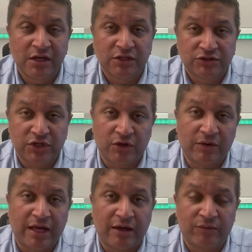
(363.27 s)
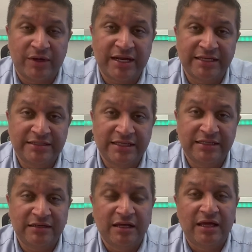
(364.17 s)
So what I
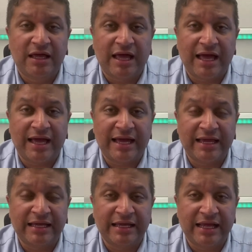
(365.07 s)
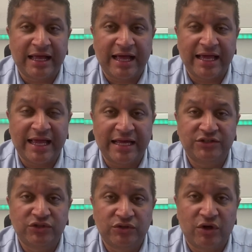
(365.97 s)
did, I
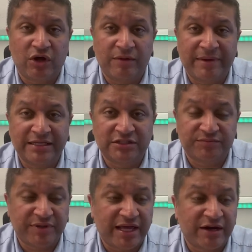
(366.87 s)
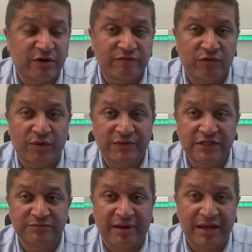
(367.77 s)
had to call my supplier for
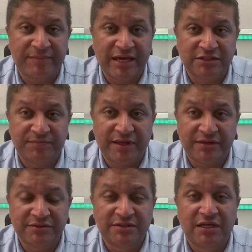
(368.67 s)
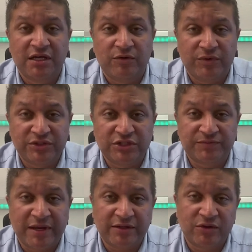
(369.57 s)
these bypass belts, which is
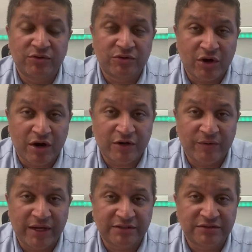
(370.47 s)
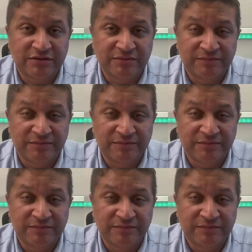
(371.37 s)
my local CarQuest